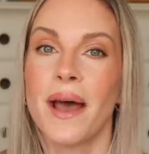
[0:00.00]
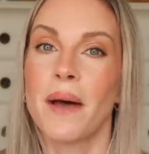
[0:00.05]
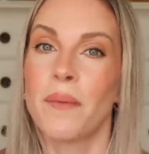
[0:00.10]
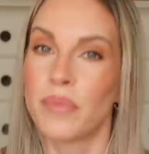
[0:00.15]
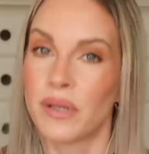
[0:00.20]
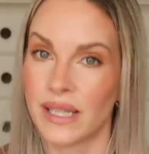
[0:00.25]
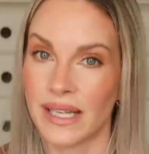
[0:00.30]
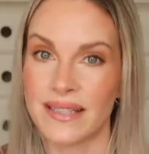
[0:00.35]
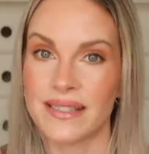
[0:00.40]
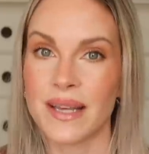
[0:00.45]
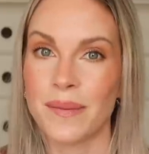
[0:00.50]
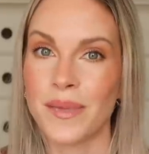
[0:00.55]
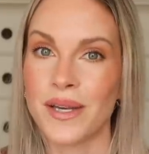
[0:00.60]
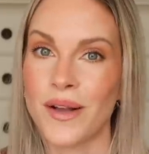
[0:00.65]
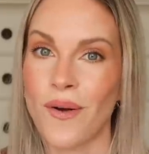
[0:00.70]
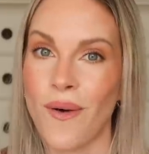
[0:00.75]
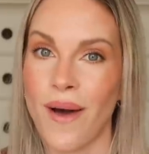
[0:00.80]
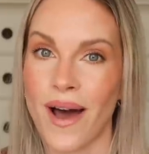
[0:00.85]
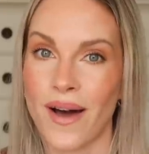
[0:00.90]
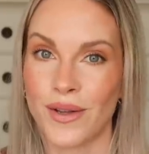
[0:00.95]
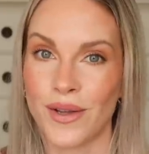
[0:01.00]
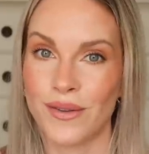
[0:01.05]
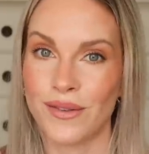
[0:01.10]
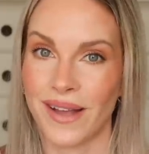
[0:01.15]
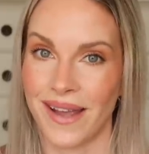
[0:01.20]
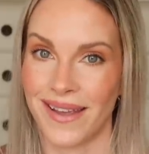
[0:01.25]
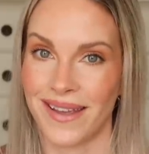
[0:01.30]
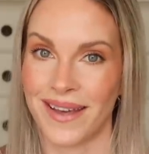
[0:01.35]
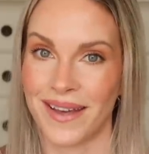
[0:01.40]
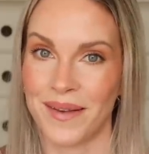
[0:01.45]
Please let me know how you
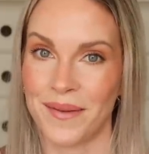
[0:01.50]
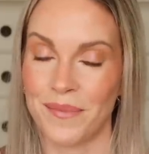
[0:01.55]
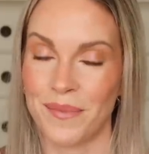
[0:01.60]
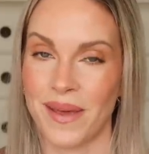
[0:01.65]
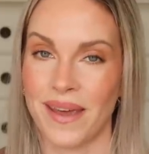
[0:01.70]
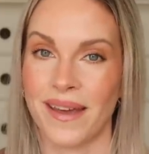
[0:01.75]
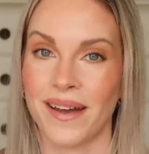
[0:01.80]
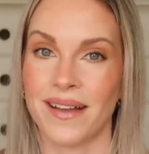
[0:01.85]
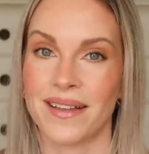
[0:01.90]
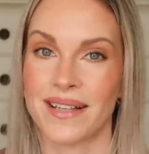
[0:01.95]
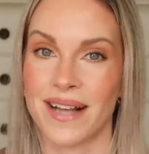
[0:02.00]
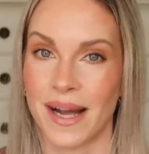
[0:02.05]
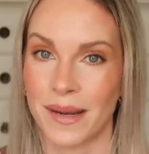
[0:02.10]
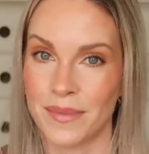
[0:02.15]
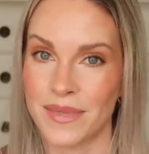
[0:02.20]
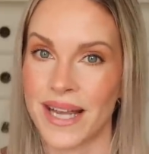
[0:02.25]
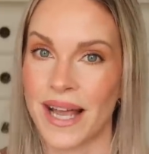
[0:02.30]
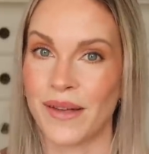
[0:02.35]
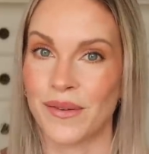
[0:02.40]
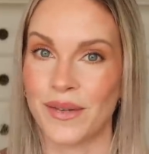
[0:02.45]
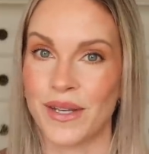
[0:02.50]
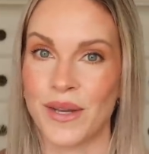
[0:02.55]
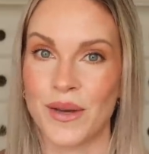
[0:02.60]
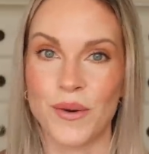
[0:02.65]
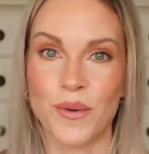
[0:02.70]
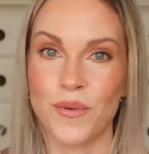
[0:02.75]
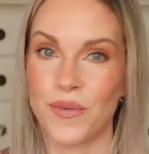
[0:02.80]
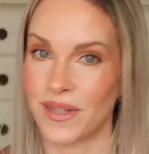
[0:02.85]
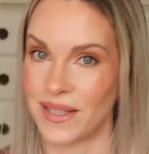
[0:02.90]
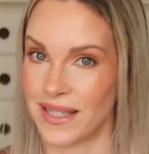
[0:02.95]
like it because I'm telling
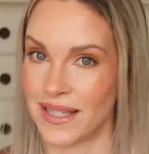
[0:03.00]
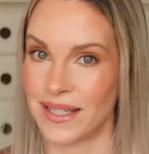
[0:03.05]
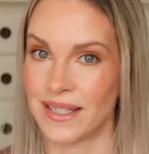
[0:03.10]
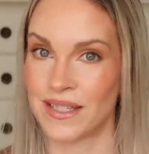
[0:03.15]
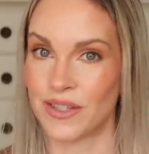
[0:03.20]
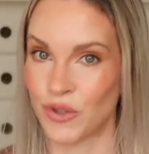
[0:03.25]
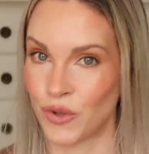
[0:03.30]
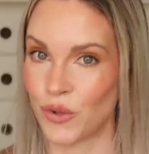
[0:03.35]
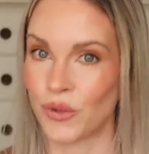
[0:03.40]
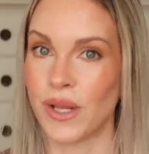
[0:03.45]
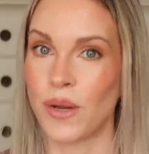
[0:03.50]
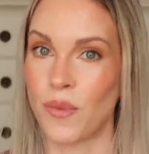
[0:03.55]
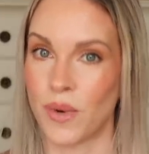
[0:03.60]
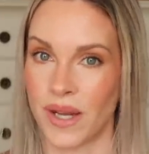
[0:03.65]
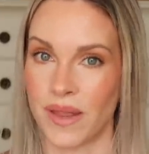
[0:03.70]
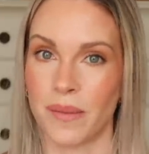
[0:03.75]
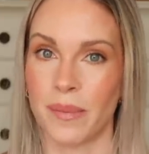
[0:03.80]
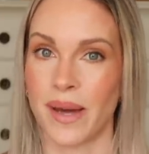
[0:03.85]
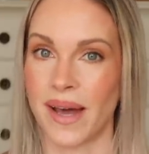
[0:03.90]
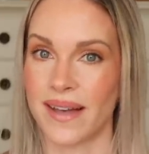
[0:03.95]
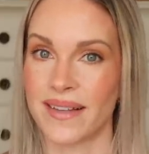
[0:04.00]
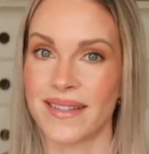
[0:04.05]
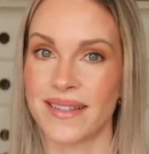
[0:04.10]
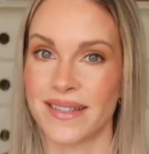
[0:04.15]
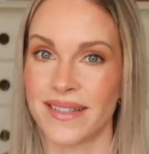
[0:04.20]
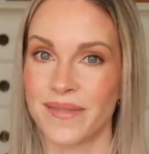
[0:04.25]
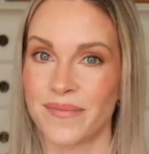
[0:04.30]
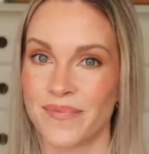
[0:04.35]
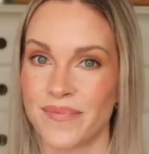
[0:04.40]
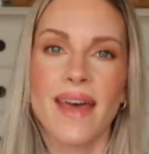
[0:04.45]
you, this is truly one of the
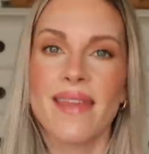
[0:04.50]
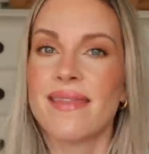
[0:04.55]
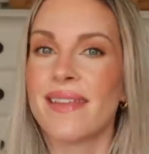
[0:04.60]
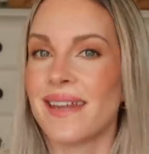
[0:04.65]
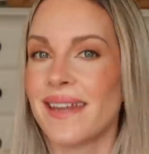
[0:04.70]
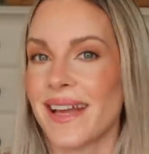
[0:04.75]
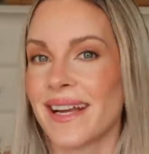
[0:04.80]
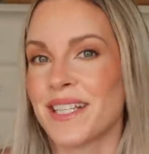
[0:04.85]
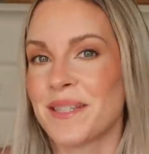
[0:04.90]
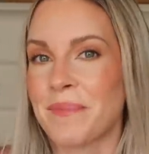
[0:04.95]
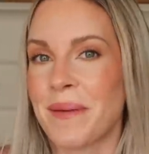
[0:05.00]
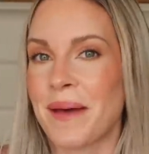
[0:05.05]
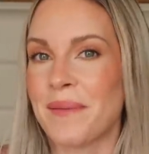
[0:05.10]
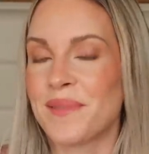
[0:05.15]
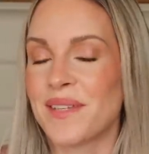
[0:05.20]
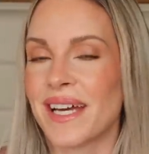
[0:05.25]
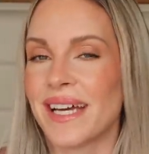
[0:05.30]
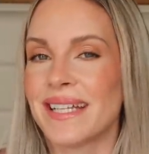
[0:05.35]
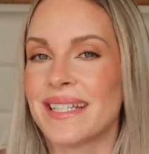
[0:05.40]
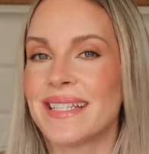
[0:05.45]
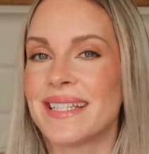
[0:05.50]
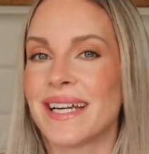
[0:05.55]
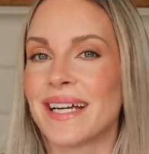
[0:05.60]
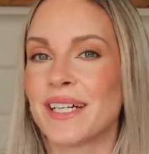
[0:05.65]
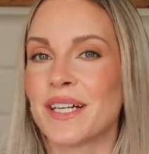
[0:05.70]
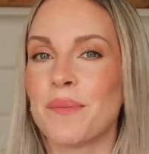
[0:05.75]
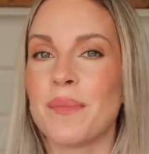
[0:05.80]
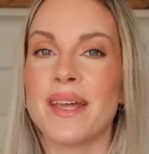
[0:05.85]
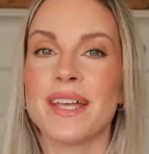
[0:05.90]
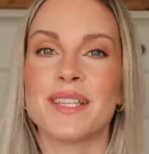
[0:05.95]
best. The next peptide
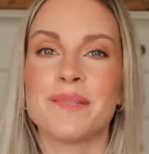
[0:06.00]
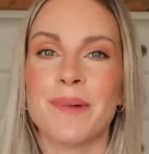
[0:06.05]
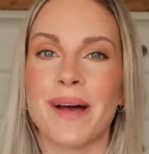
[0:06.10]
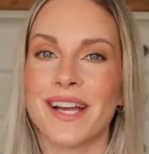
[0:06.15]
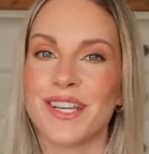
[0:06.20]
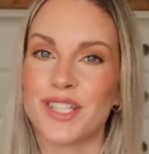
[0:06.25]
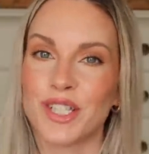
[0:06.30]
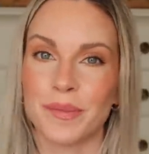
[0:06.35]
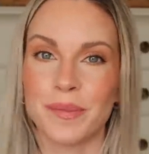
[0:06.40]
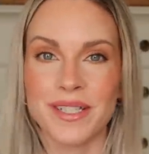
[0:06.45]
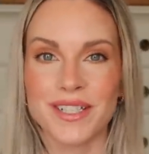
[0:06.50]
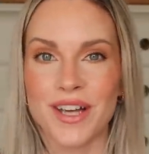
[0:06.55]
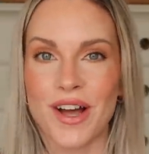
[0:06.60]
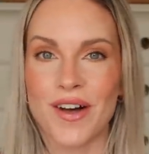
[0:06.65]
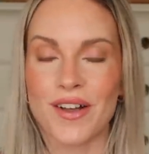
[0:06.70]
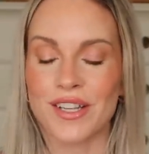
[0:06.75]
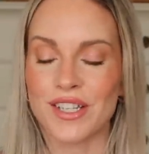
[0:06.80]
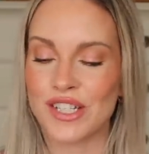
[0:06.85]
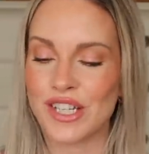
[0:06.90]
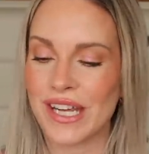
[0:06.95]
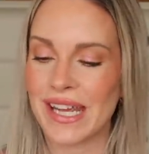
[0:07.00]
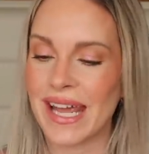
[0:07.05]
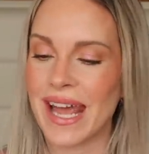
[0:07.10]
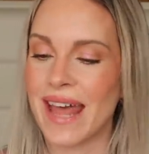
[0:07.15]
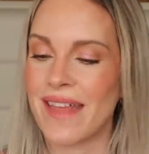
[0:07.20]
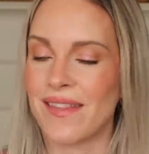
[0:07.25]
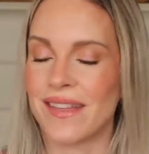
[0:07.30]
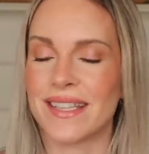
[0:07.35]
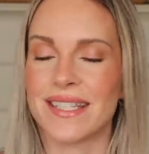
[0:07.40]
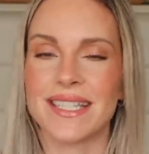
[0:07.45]
serum is by DRMTLGY,
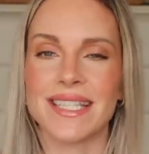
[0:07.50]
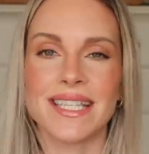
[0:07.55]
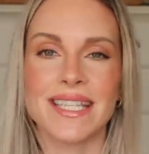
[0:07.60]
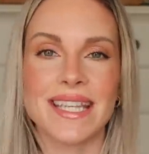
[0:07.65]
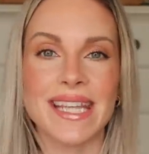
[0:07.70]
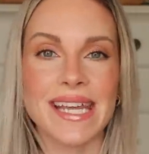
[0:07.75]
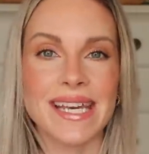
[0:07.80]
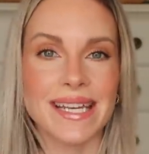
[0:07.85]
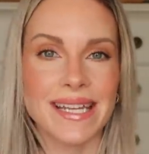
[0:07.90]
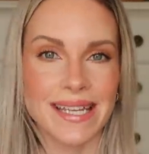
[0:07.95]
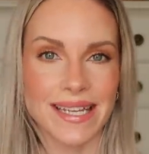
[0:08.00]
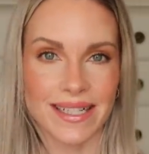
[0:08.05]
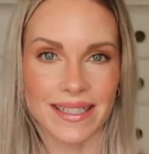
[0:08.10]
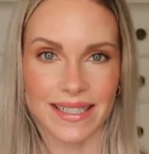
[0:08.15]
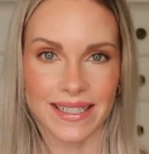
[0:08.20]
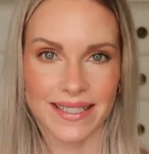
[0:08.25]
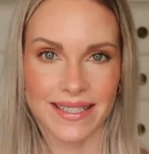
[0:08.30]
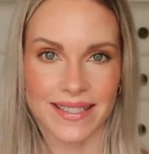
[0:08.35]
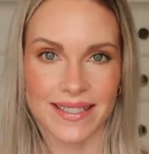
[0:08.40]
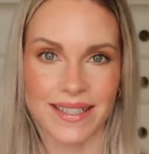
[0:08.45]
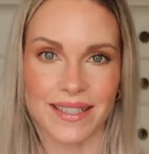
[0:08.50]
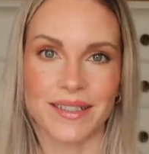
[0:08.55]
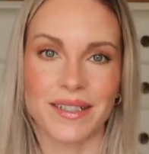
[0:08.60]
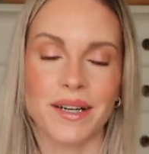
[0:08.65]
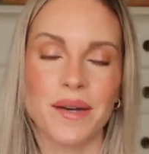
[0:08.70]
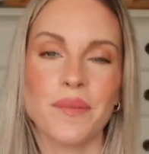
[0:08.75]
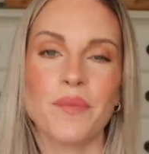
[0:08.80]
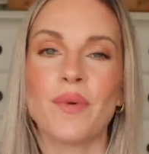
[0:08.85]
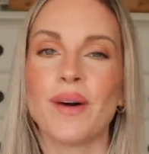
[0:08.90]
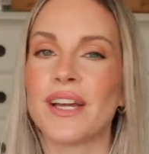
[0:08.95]
and this is the Need-less
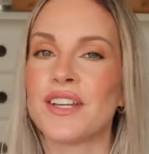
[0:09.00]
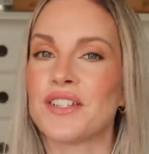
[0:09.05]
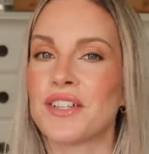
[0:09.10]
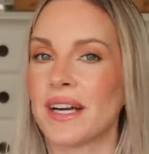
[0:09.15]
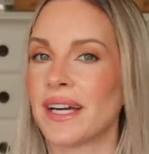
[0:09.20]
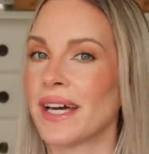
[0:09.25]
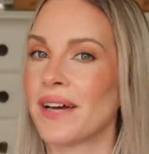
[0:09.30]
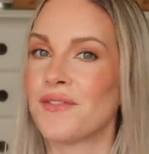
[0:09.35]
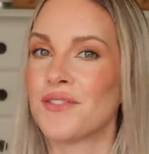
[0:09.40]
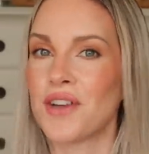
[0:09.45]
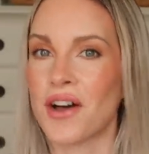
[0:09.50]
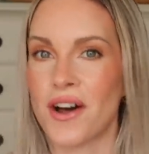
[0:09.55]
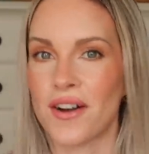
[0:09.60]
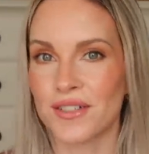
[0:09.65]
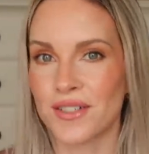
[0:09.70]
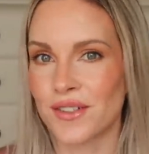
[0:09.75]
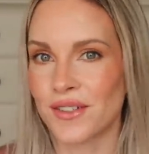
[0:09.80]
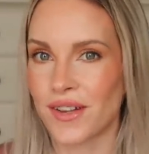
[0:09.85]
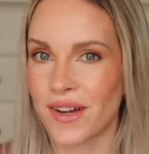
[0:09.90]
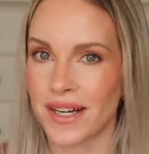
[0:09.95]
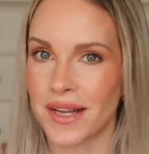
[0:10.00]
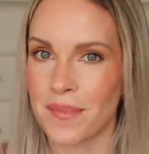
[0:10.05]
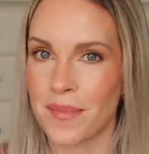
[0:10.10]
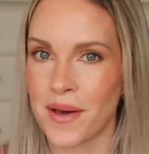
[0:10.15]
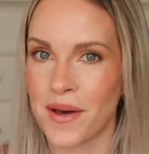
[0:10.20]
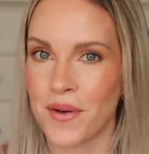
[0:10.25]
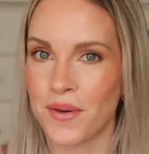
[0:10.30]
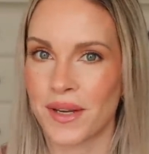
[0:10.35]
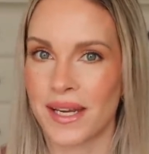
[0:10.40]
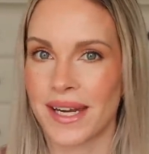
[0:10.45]
Serum, which I have talked a lot
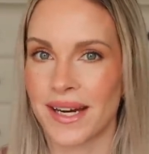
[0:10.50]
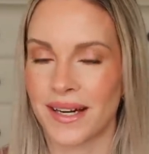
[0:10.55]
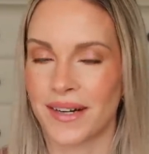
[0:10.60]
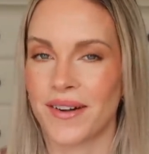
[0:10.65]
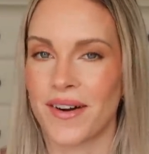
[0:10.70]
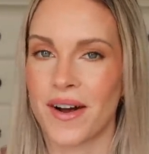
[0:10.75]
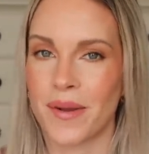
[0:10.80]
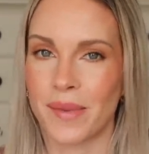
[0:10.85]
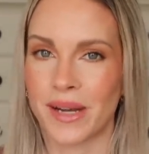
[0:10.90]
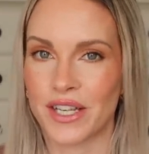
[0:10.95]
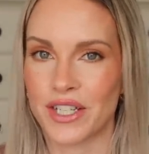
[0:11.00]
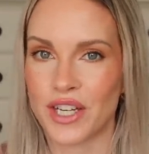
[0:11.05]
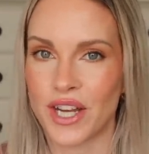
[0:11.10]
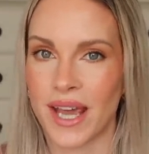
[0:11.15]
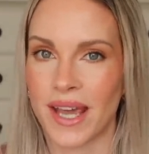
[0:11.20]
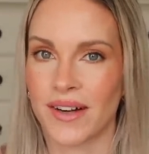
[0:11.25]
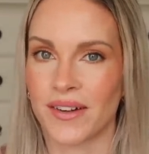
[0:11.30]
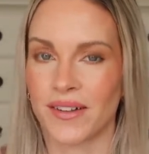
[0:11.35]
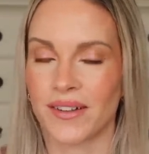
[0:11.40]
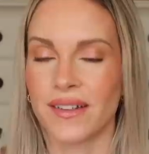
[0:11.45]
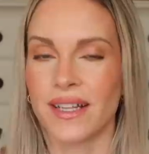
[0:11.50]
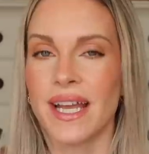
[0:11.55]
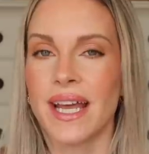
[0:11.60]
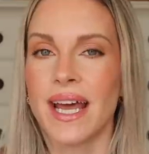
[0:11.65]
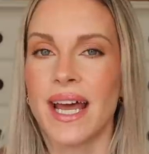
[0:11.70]
about here on my channel.